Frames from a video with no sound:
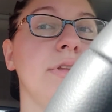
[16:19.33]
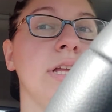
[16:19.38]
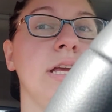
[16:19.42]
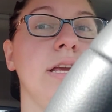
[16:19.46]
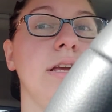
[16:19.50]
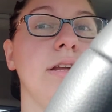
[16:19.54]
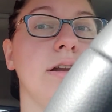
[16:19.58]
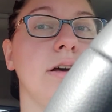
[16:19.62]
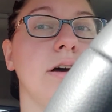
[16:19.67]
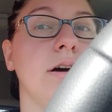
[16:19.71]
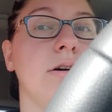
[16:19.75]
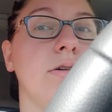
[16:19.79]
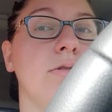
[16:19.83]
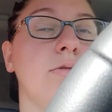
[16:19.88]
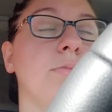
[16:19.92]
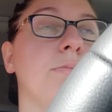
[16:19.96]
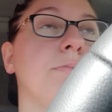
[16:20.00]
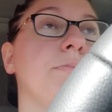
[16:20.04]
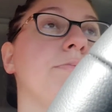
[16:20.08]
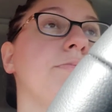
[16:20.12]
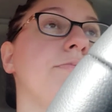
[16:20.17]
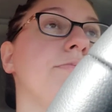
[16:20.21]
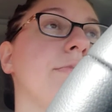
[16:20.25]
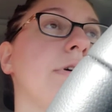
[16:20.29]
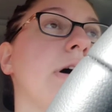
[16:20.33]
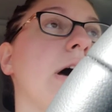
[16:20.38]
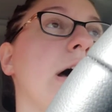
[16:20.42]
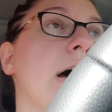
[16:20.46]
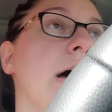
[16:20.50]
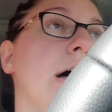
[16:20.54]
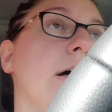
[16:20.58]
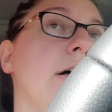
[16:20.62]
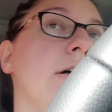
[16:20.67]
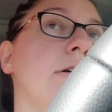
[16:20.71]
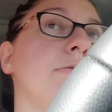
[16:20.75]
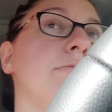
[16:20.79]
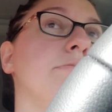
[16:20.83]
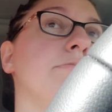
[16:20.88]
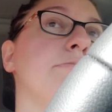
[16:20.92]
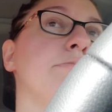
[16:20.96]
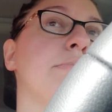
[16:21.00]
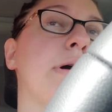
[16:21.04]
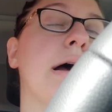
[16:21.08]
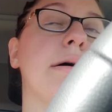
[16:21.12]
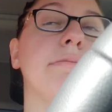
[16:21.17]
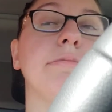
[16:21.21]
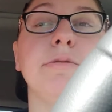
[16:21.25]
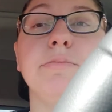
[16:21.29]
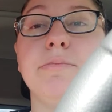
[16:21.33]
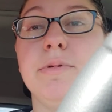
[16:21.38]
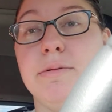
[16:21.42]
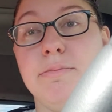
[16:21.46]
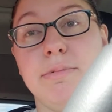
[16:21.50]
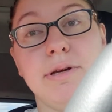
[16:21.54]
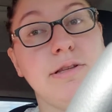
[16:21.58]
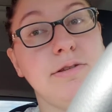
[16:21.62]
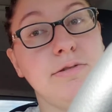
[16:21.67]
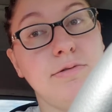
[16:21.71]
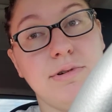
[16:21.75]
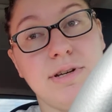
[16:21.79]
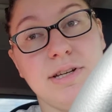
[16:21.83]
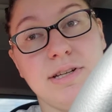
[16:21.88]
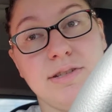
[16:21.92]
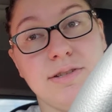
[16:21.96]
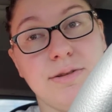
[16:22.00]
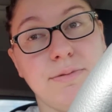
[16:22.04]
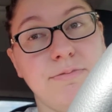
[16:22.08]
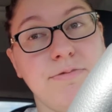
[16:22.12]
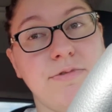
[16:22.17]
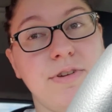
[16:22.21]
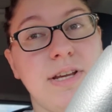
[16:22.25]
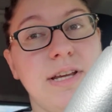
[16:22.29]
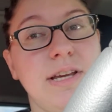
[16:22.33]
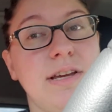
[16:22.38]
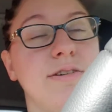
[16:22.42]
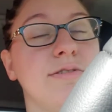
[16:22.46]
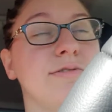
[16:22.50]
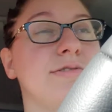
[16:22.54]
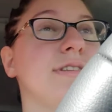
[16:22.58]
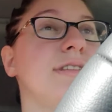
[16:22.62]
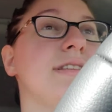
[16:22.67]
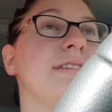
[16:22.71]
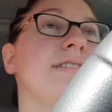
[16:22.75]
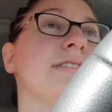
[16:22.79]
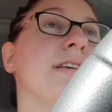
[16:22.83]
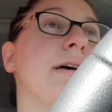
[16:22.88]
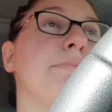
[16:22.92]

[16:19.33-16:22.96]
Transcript: you know, I'll probably be doing some videos this